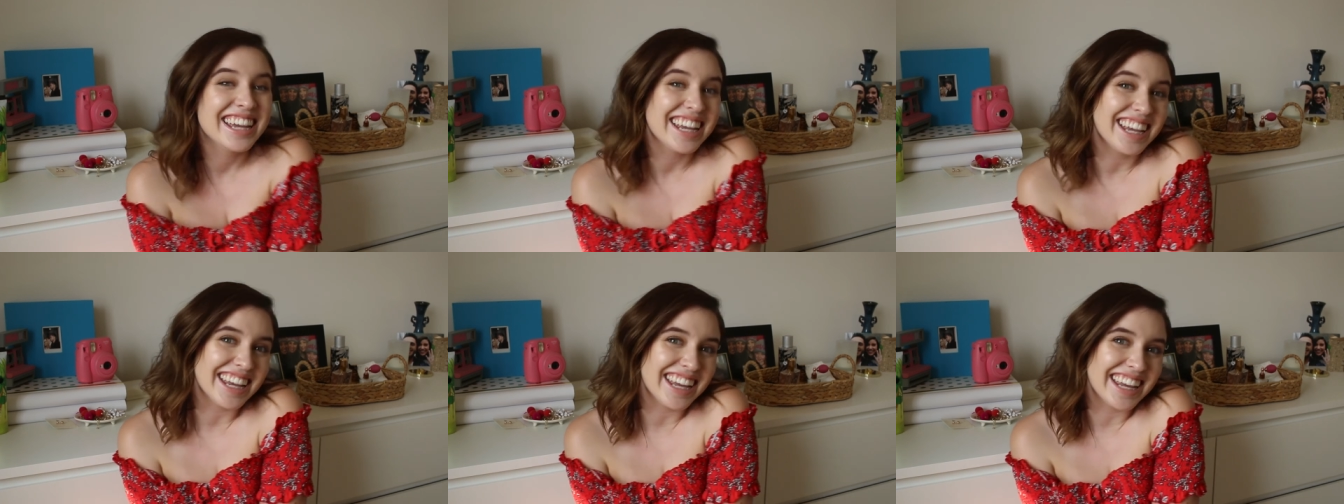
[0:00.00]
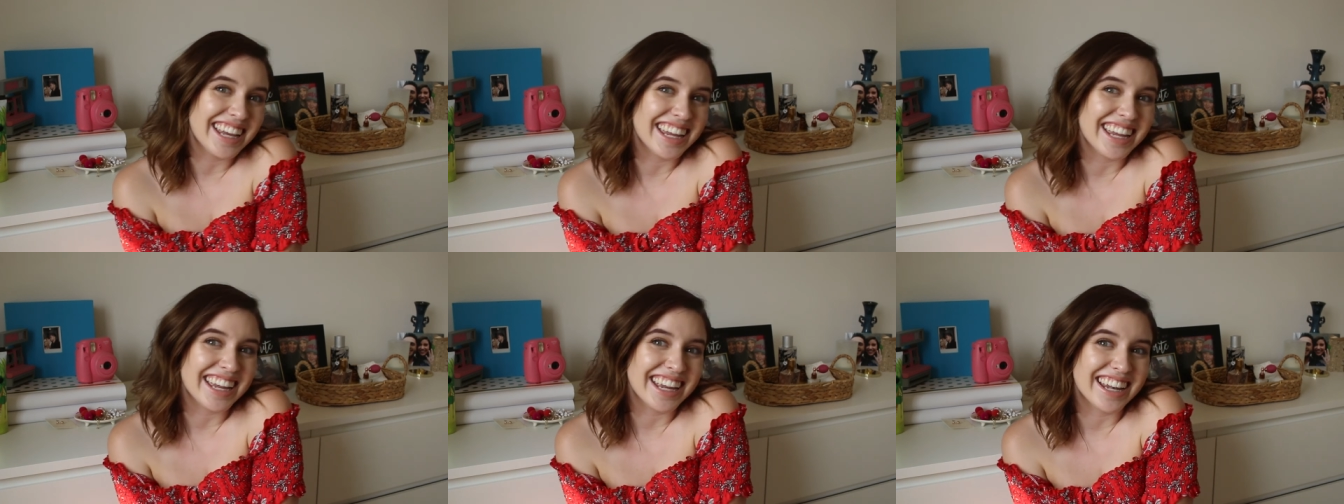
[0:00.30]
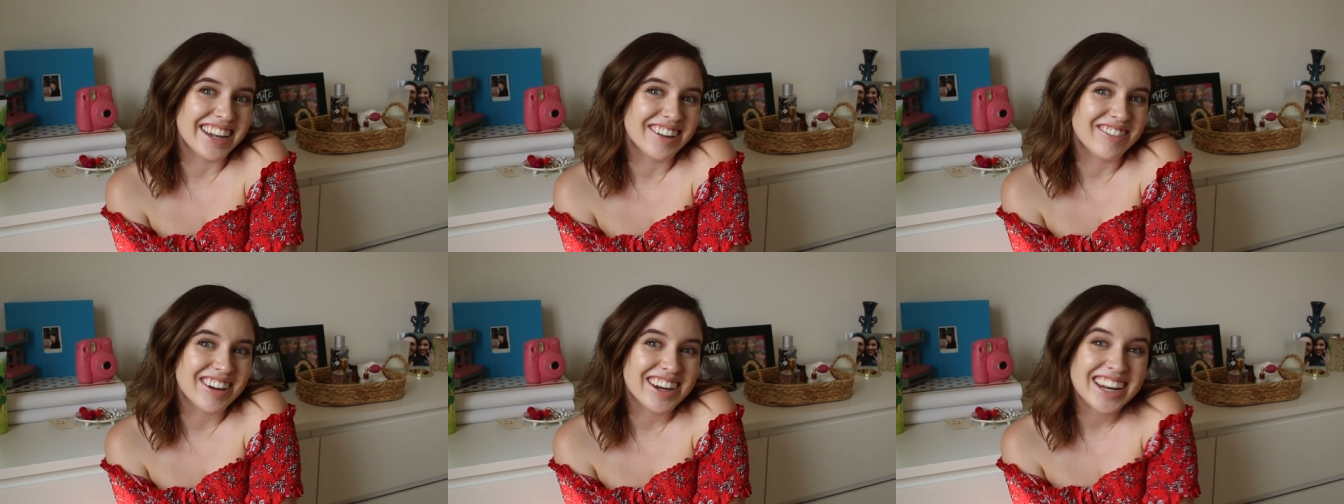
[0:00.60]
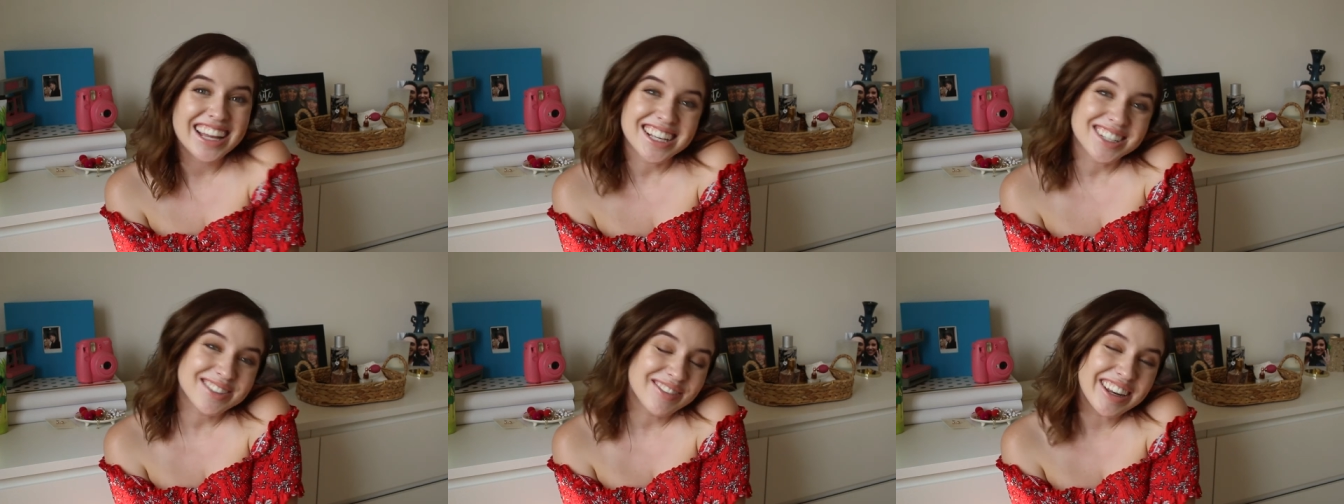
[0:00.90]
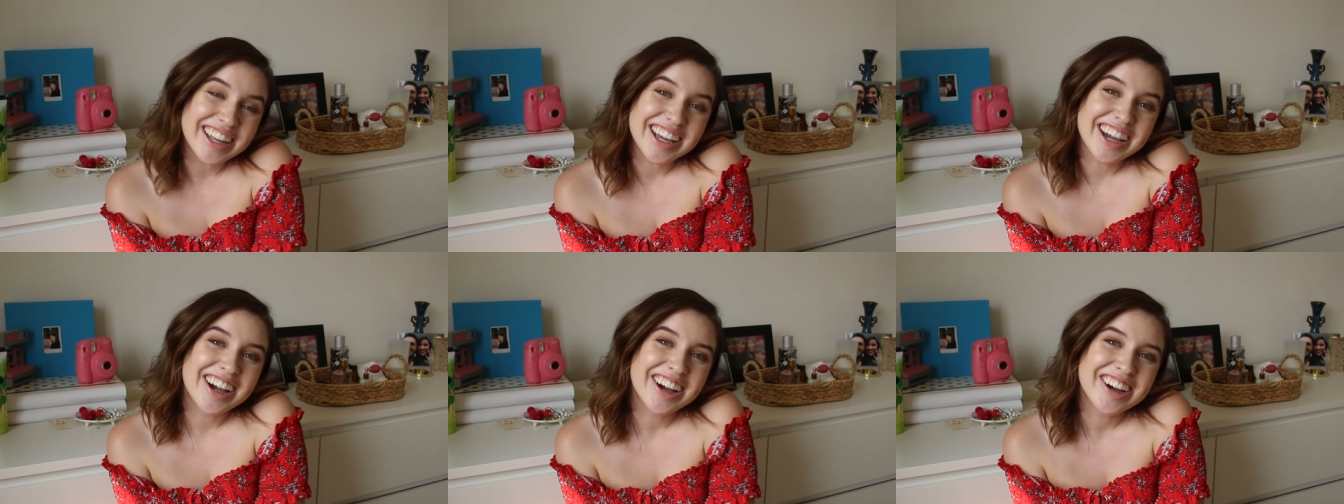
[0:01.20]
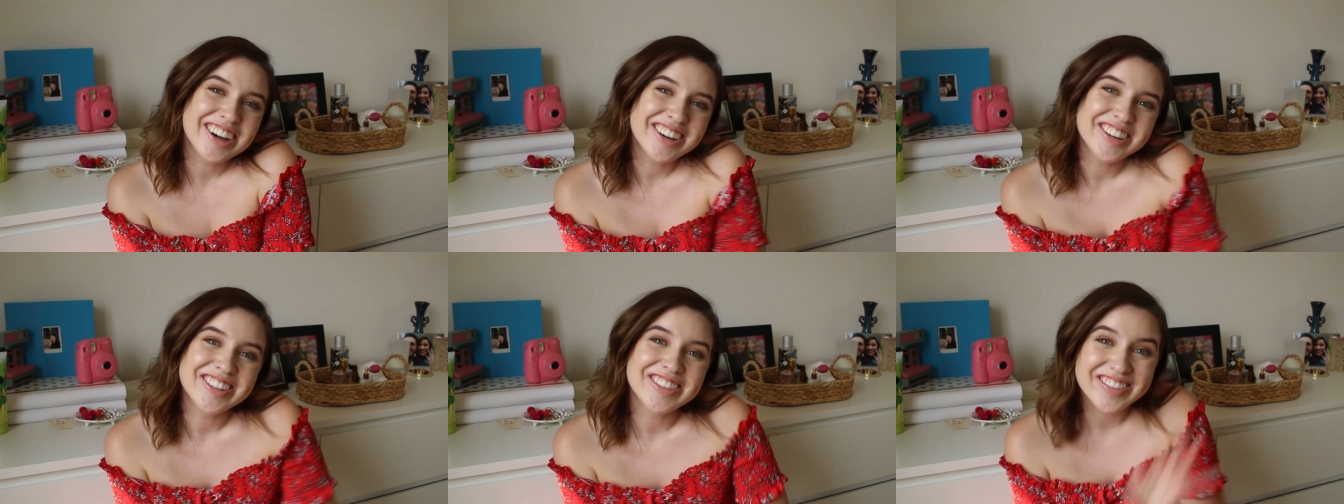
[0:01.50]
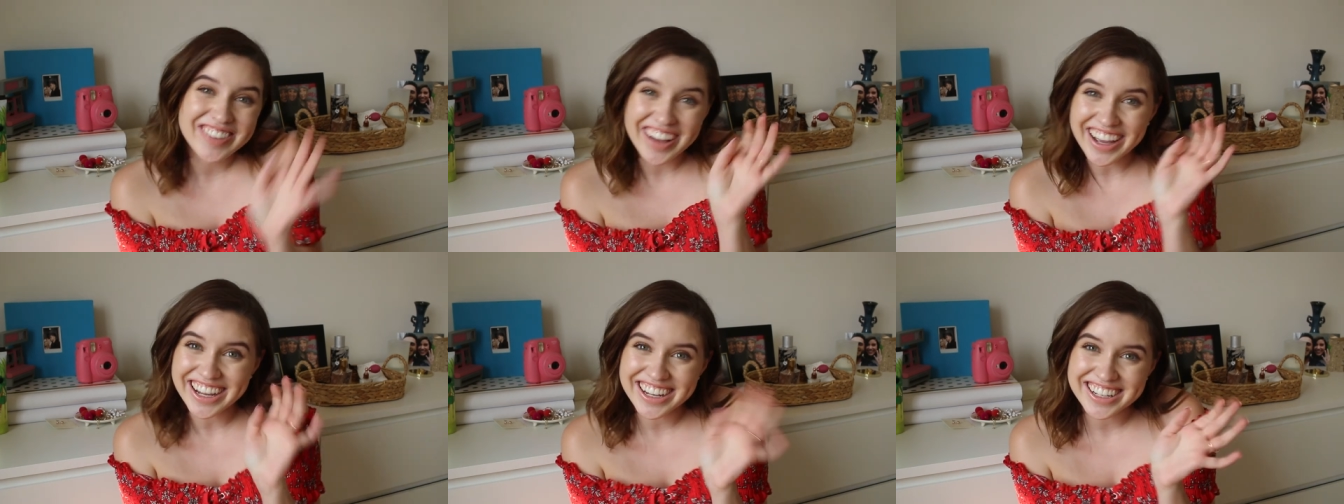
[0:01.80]
in my next video.
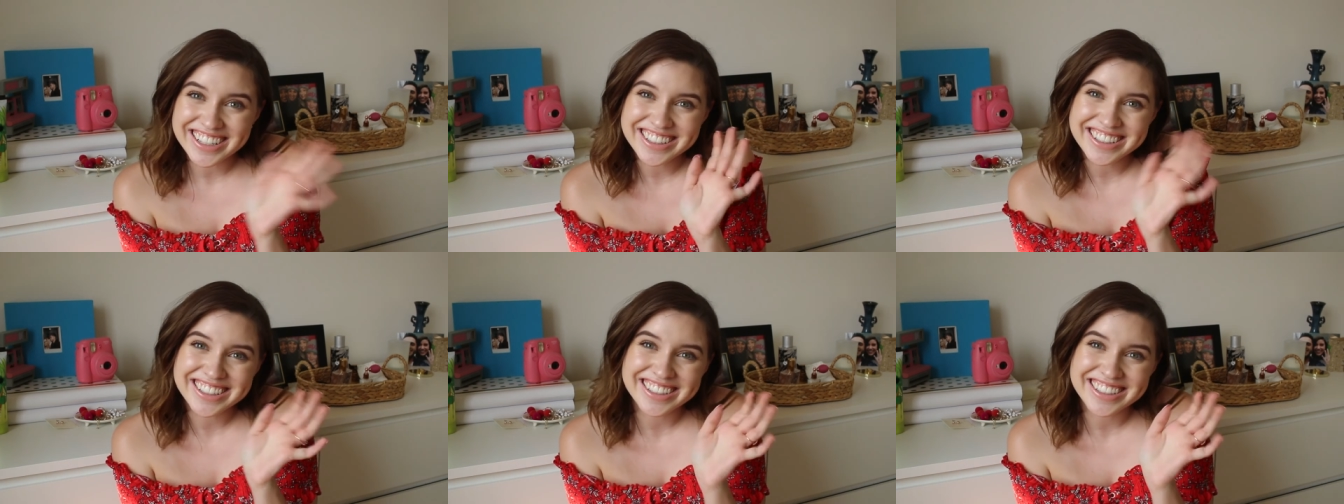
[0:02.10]
Bye!